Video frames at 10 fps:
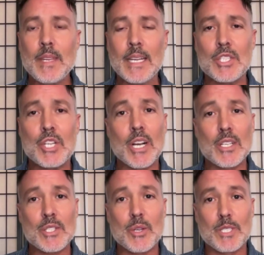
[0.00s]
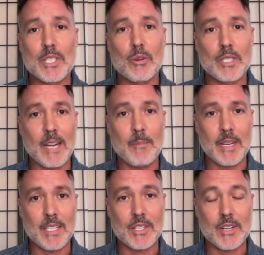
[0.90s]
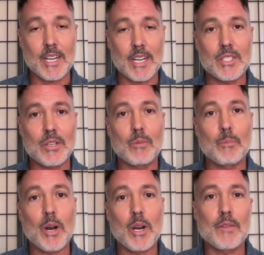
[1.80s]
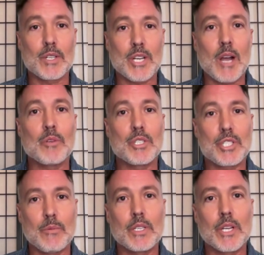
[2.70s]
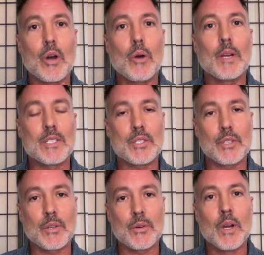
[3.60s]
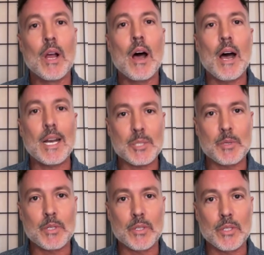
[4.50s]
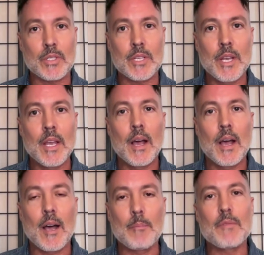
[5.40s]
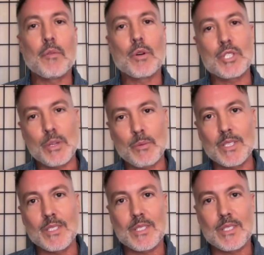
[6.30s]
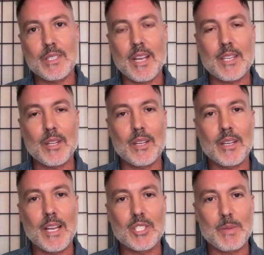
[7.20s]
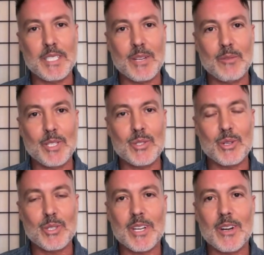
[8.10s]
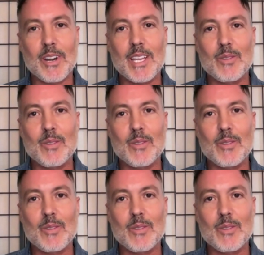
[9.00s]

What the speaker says: And she also was an ordained minister. And so part of her job was she would go into hospitals. Before she was at the LGBT Resource Center at